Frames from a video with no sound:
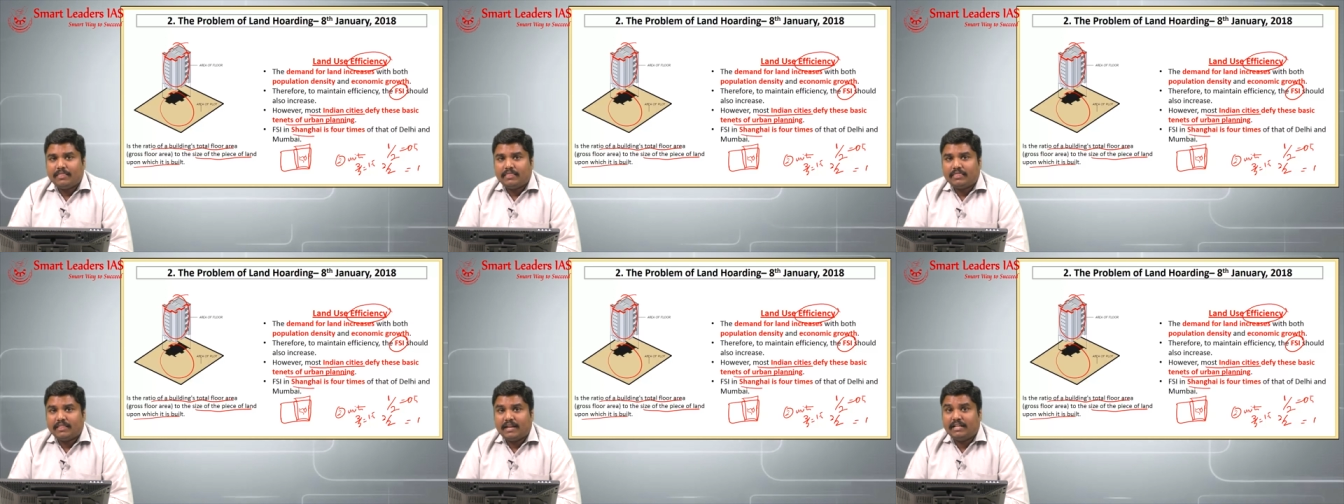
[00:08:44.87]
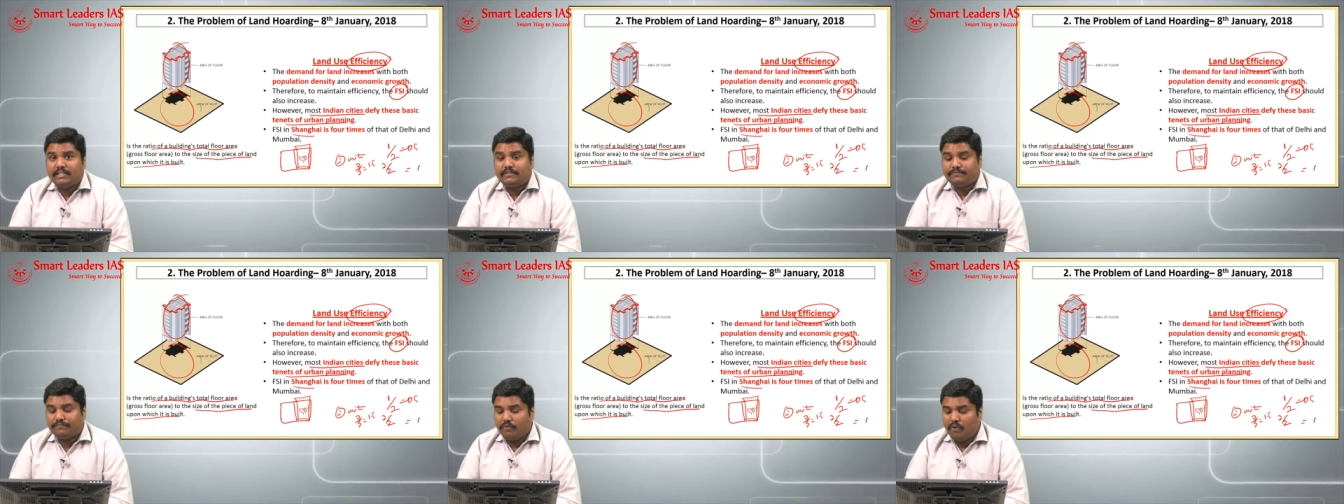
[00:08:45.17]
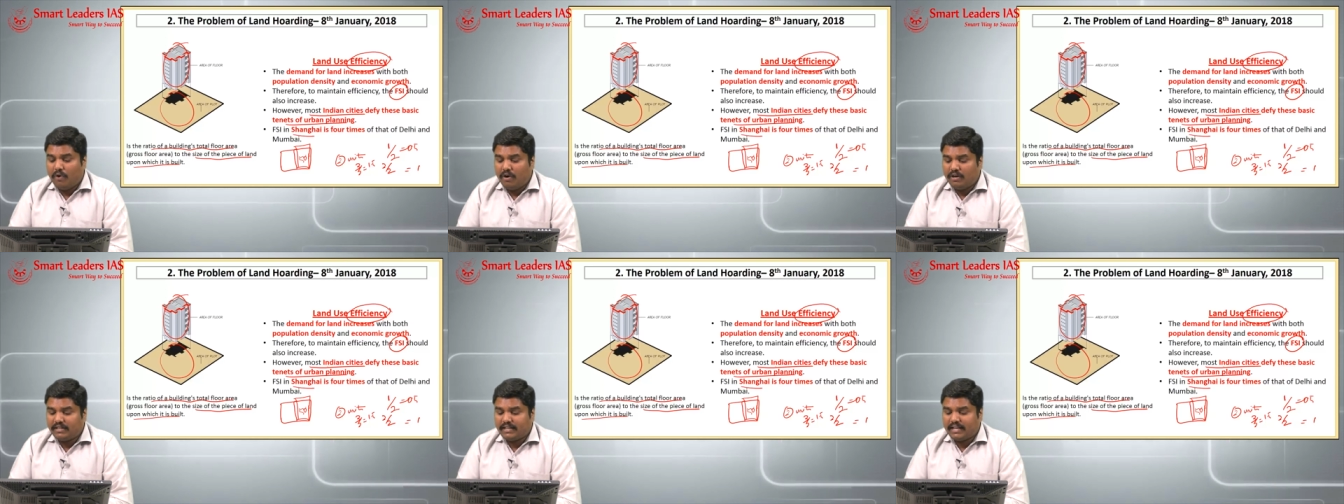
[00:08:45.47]
that is
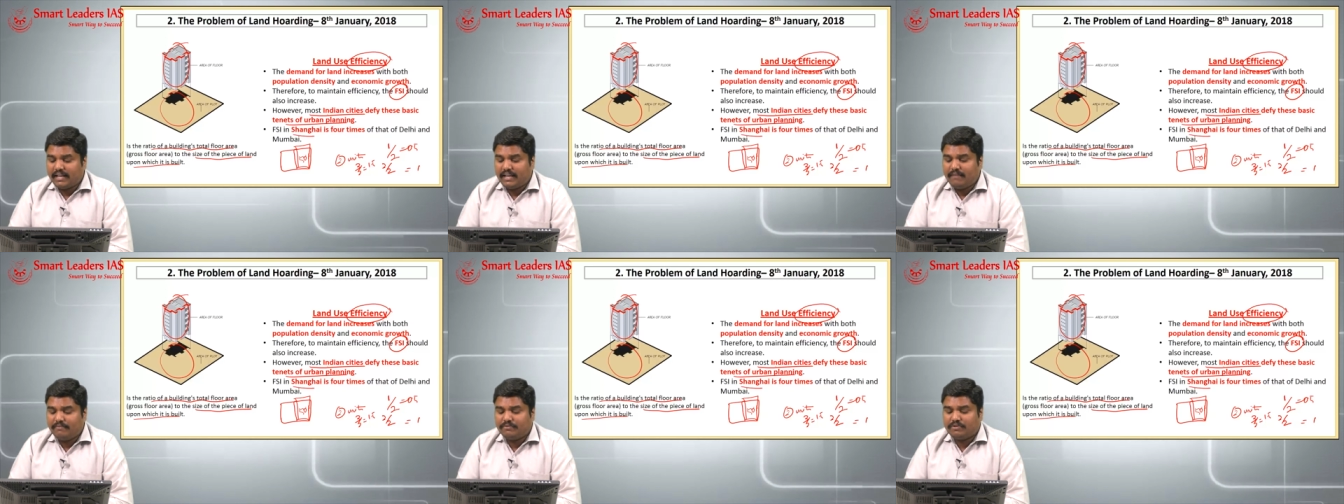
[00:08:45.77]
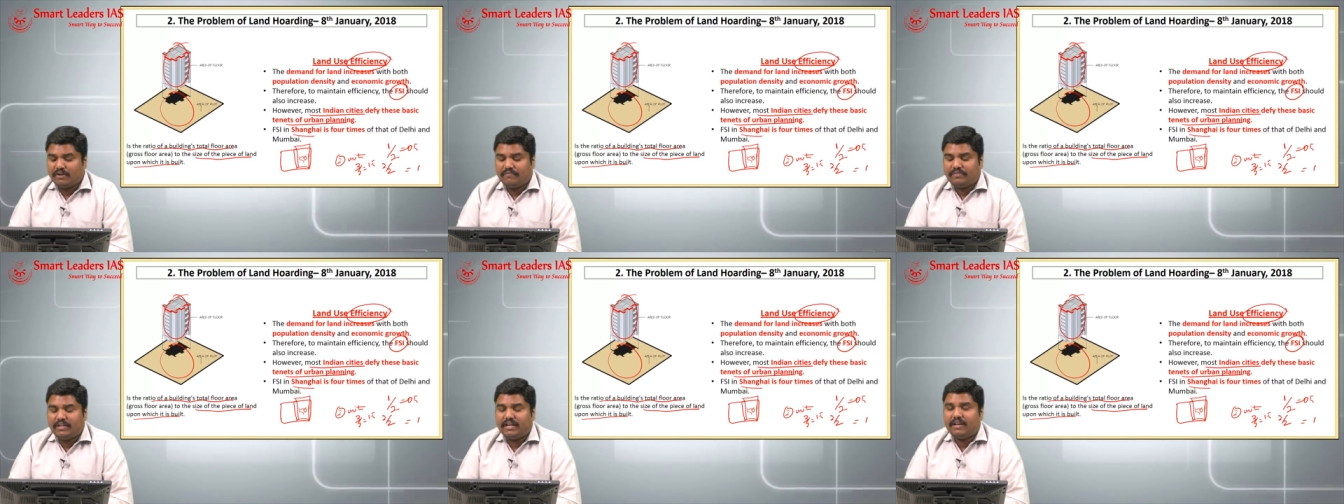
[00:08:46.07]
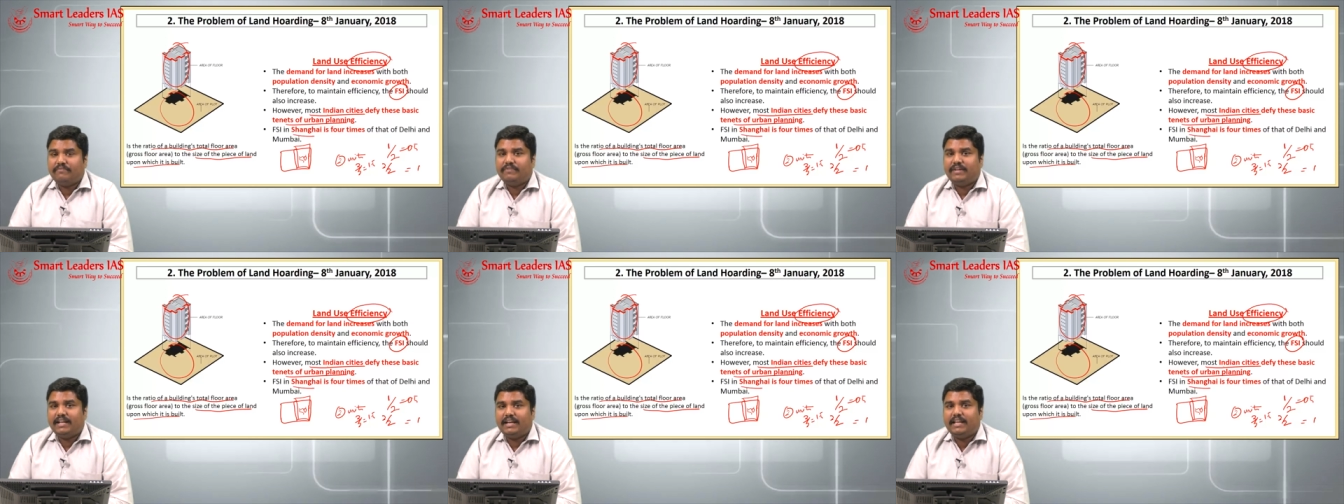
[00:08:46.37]
four times of that
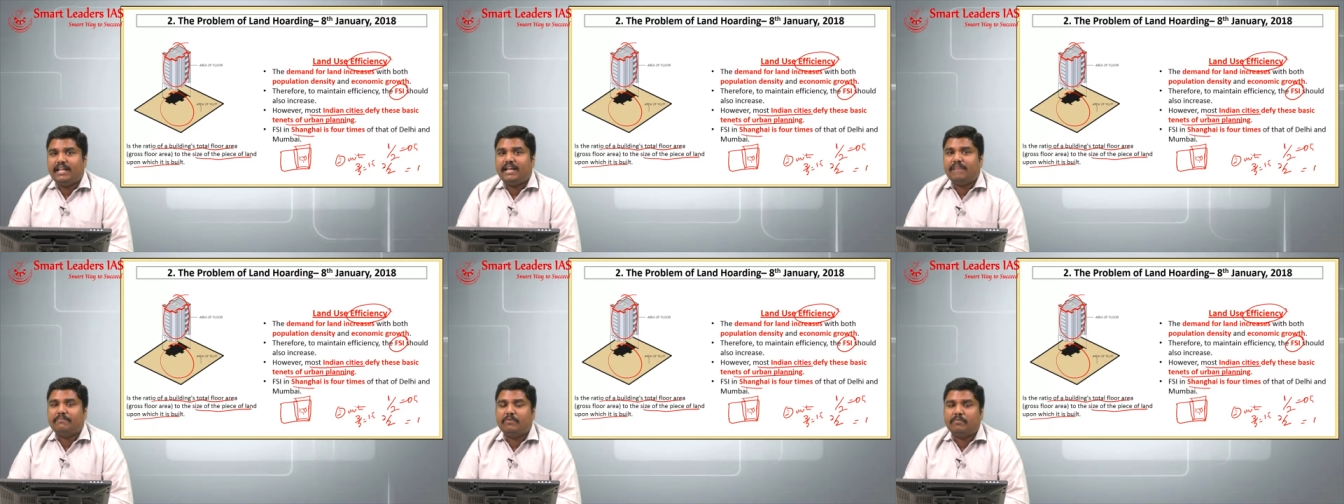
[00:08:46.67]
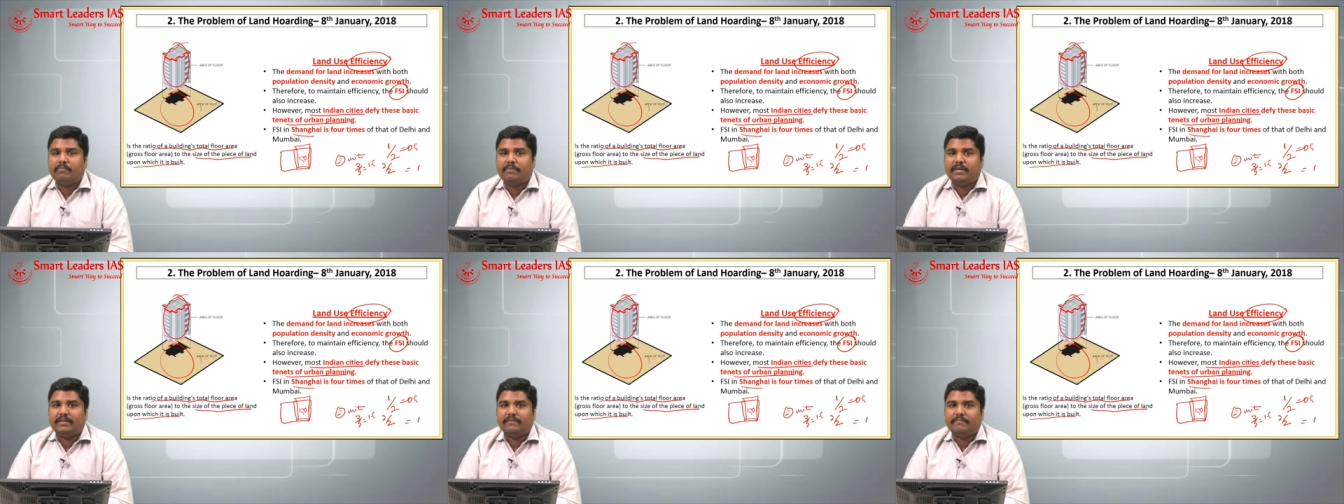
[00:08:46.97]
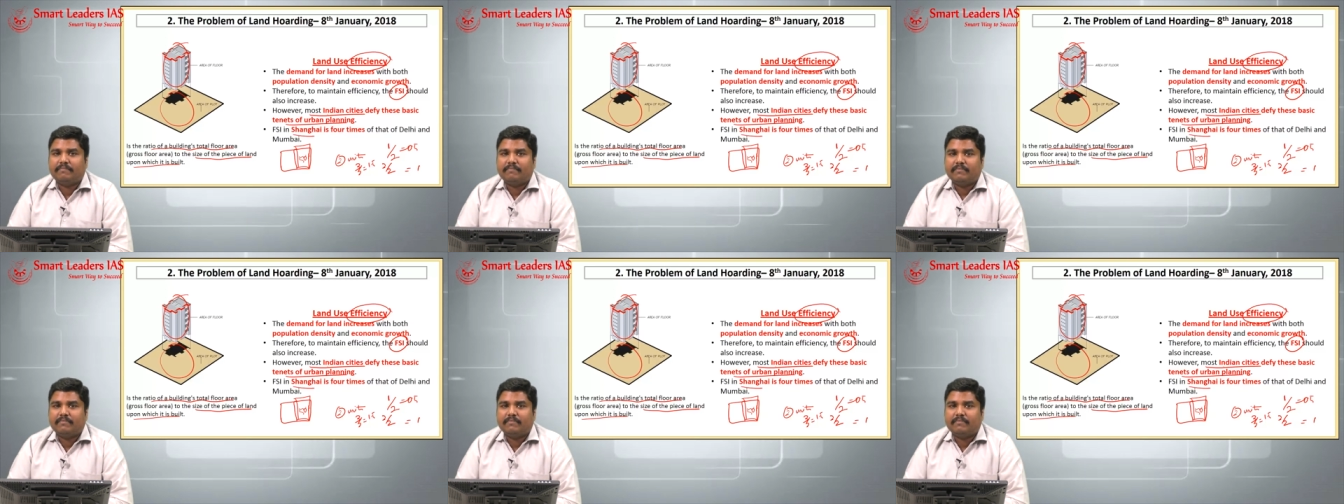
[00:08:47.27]
of Delhi and Mumbai.